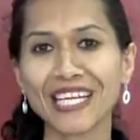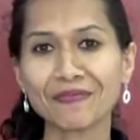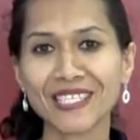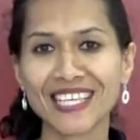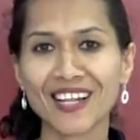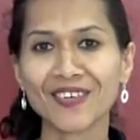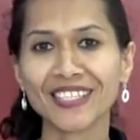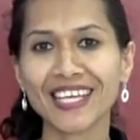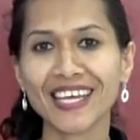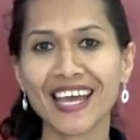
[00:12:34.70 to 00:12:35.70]
name is
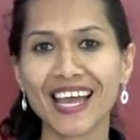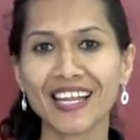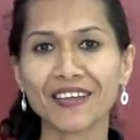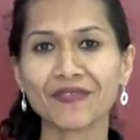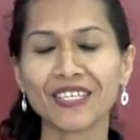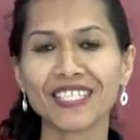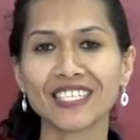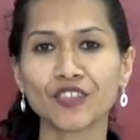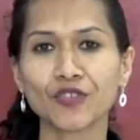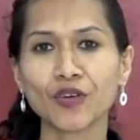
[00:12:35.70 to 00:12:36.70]
Salote. I love
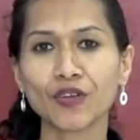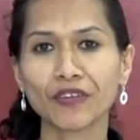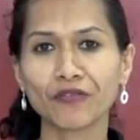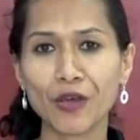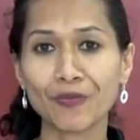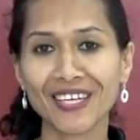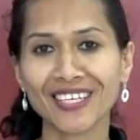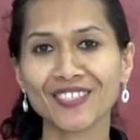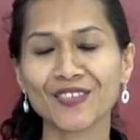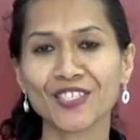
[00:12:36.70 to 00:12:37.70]
listening to Gold FM here
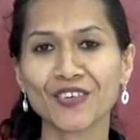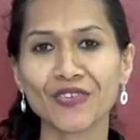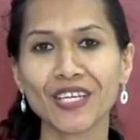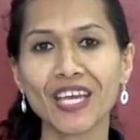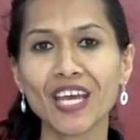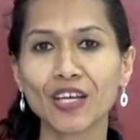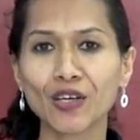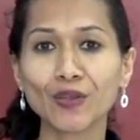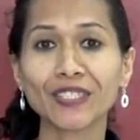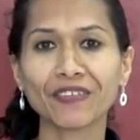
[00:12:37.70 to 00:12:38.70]
in Nosuri.
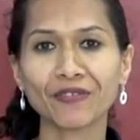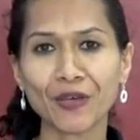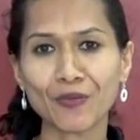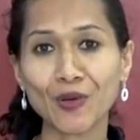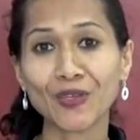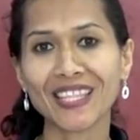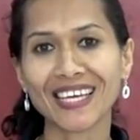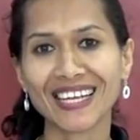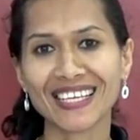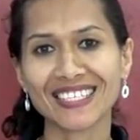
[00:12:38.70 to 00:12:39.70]
Gold FM, only the
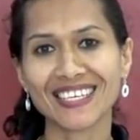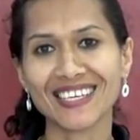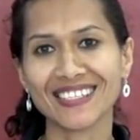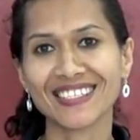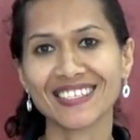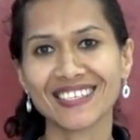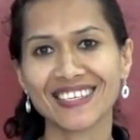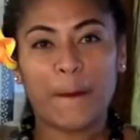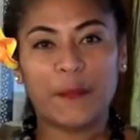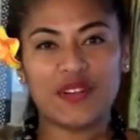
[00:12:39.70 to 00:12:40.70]
classic hits.
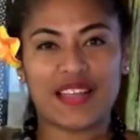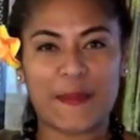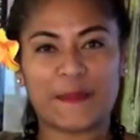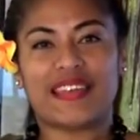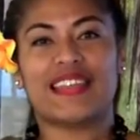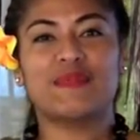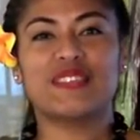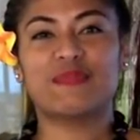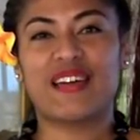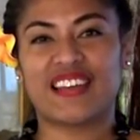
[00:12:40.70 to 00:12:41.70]
Bula, my name
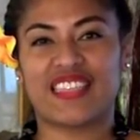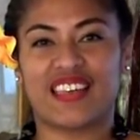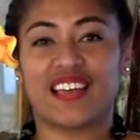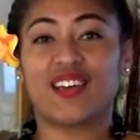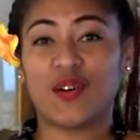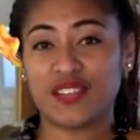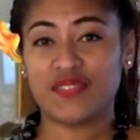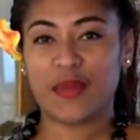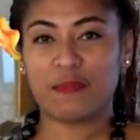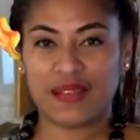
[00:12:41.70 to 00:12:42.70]
is Mariva. Gold
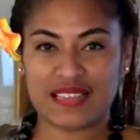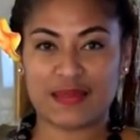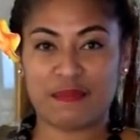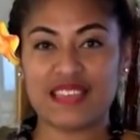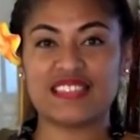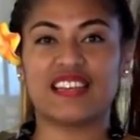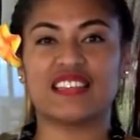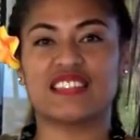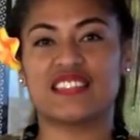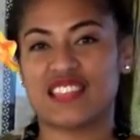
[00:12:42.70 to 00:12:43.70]
FM plays the best
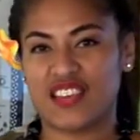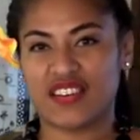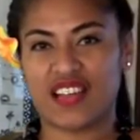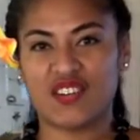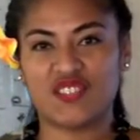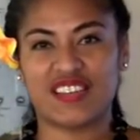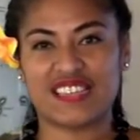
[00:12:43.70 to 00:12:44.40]
classics here in Outrigger,